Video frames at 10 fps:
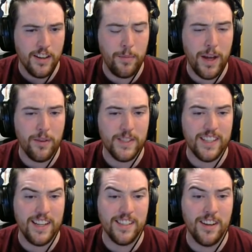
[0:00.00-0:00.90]
The
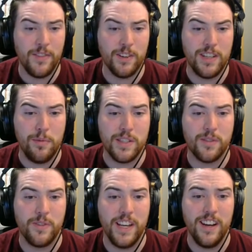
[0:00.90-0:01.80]
manifestation of your
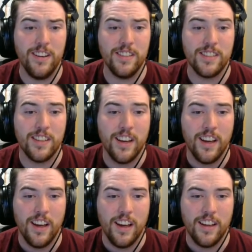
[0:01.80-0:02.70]
deepest fears?
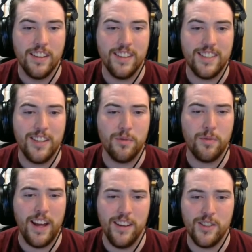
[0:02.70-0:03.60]
The
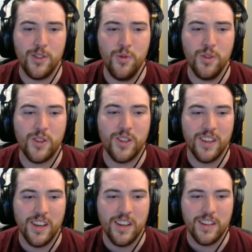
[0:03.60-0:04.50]
Tyrannitooth?
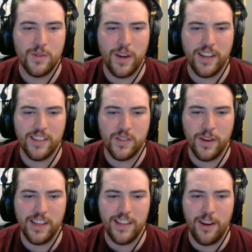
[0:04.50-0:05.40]
Strike it,
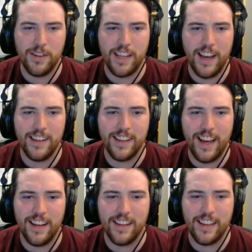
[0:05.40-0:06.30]
strike it down again,
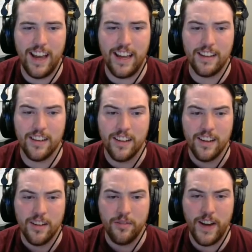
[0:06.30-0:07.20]
again, again!
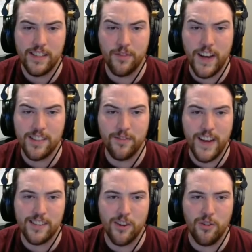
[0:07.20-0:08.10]
Faster, faster,
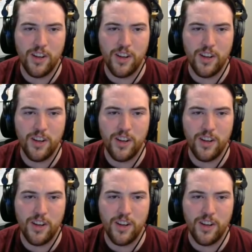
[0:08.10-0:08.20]
faster!